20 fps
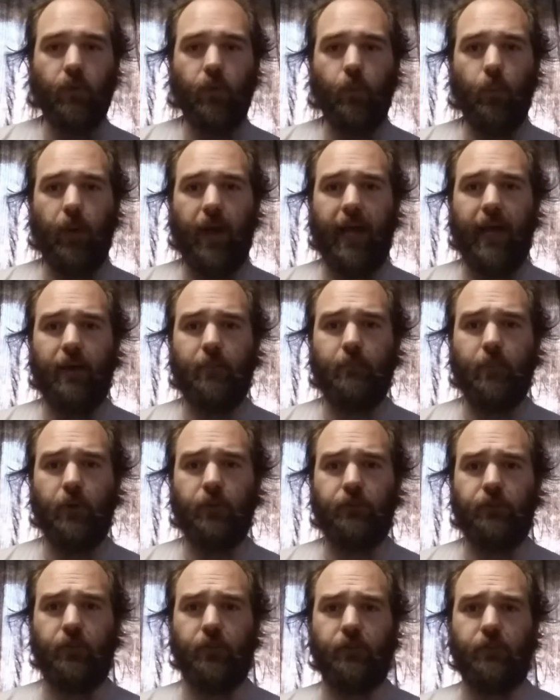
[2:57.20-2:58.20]
where
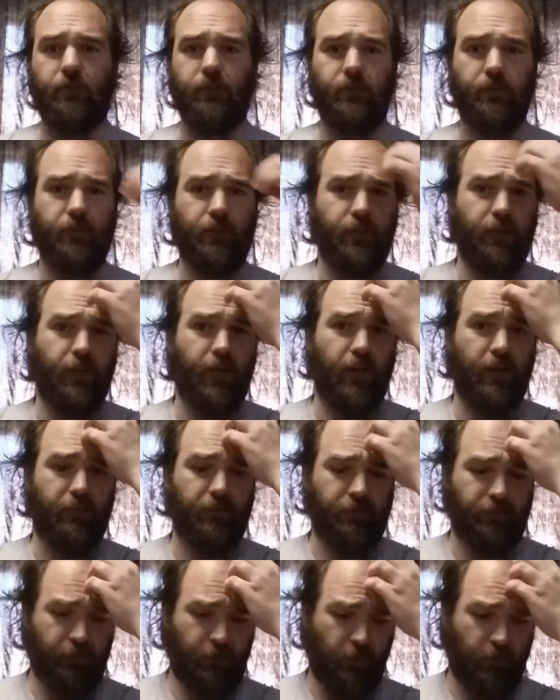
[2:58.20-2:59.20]
most of
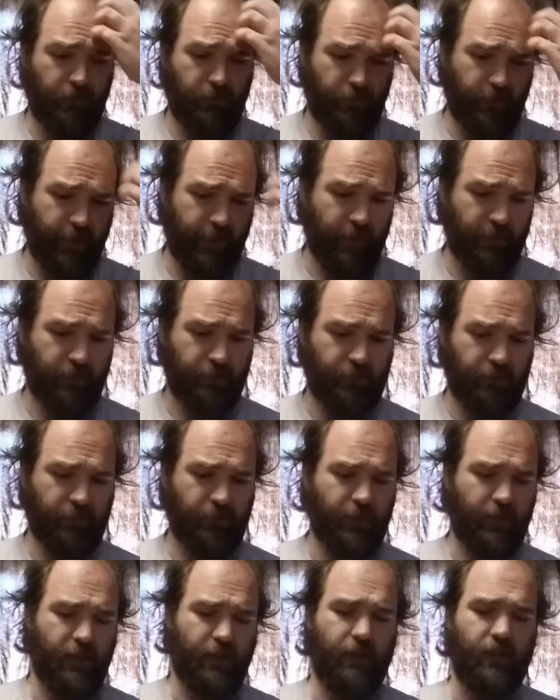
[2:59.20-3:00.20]
Nerf's
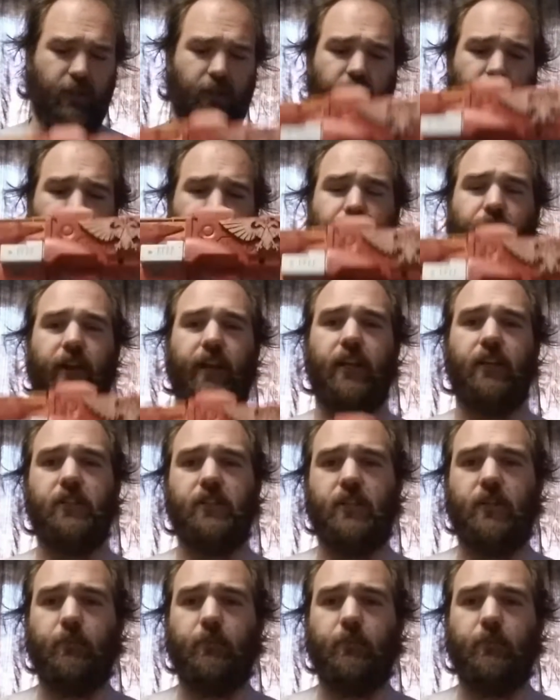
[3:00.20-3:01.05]
offerings, the trigger's